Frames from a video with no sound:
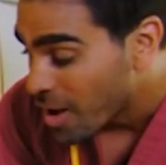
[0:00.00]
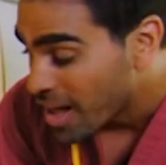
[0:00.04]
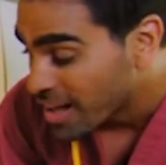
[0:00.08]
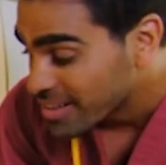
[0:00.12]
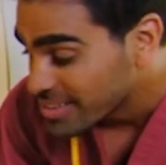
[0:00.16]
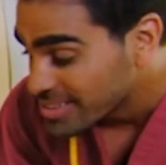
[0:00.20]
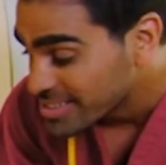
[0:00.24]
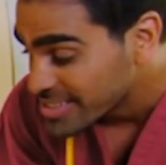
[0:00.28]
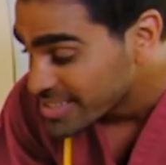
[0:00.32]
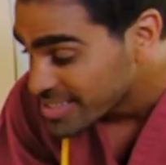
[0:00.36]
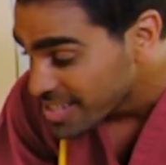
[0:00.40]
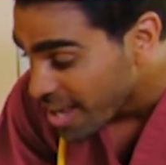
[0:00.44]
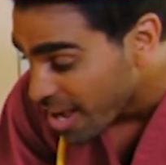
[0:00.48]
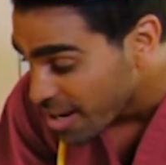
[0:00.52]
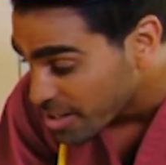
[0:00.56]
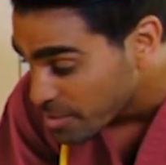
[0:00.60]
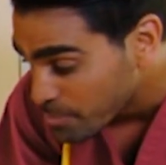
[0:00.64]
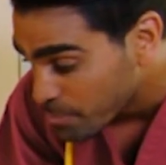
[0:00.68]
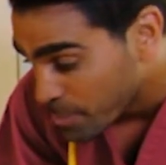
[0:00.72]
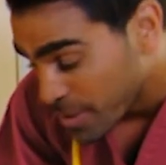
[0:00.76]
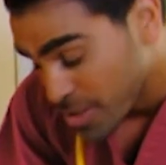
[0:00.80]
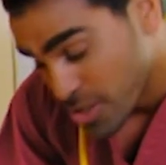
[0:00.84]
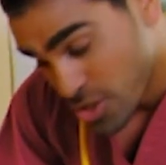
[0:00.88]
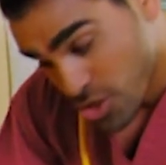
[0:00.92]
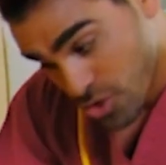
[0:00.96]
well done,
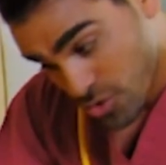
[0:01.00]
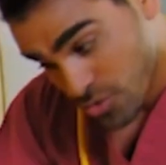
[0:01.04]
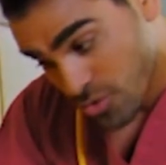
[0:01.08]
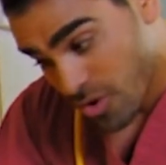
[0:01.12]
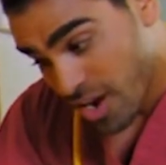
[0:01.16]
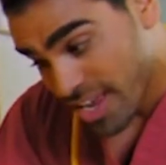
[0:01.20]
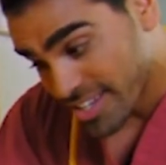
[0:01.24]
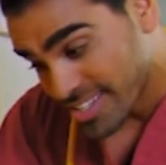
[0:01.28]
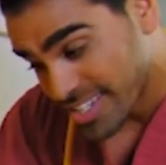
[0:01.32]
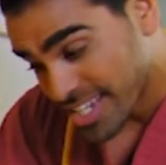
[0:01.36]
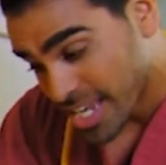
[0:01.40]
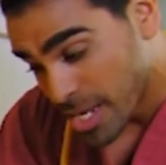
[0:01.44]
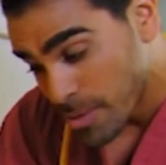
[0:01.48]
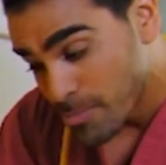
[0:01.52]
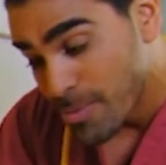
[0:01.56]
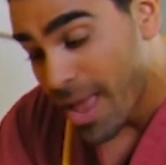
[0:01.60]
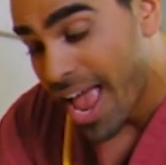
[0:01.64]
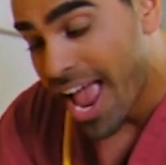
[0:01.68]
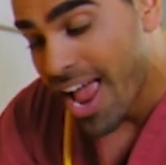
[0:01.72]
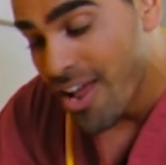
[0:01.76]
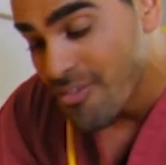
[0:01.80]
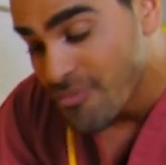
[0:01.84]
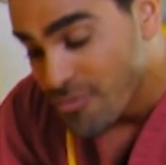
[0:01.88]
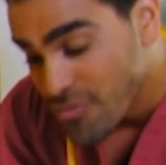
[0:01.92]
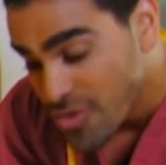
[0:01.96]
but try to keep
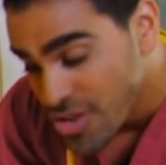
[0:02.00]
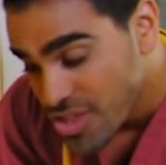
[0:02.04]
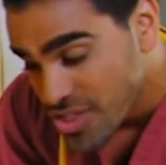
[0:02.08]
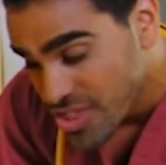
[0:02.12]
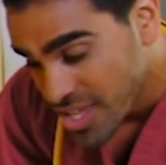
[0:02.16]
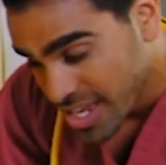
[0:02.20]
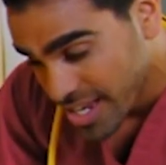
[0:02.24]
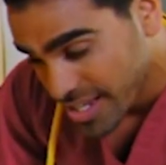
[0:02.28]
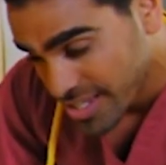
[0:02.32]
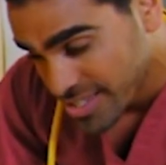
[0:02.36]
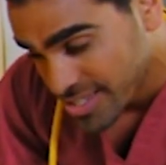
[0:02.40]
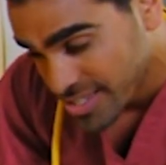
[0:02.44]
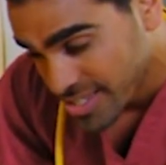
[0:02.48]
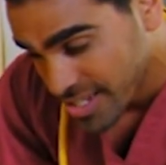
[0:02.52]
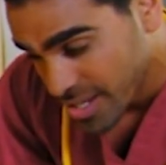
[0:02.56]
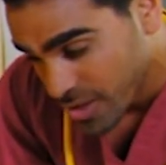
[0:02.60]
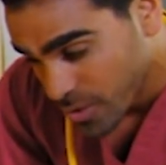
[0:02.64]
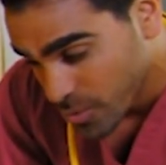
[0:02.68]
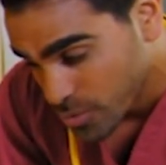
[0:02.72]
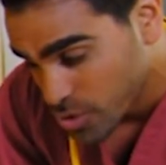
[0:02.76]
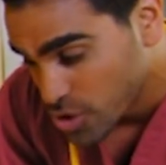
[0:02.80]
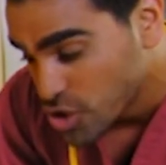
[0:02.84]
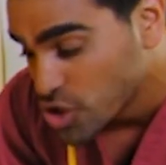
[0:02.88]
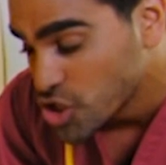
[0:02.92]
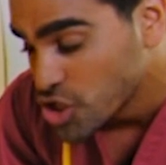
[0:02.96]
everything
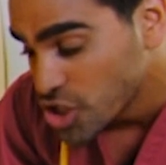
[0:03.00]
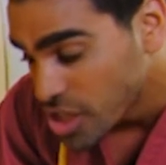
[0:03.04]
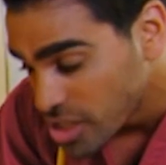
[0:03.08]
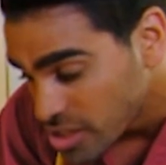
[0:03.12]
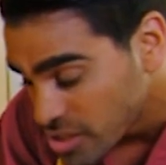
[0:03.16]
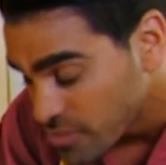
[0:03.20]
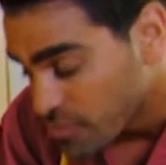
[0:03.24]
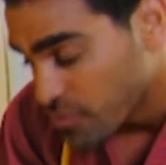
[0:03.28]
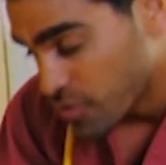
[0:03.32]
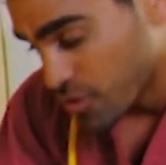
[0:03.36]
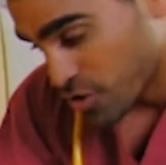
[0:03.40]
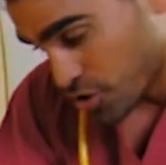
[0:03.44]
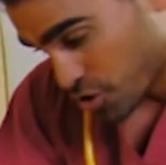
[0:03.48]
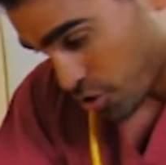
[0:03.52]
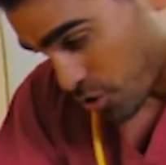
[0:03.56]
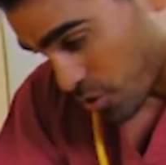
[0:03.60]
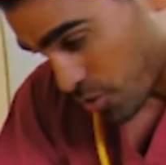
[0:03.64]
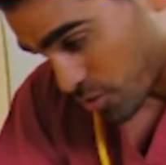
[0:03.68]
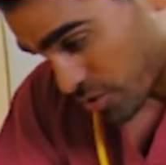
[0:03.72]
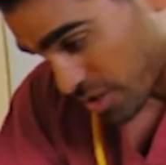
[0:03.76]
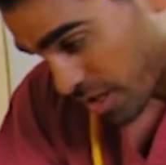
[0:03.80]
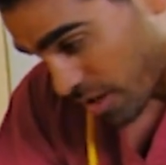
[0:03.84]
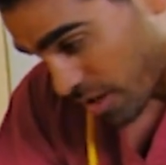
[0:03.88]
still, just for a short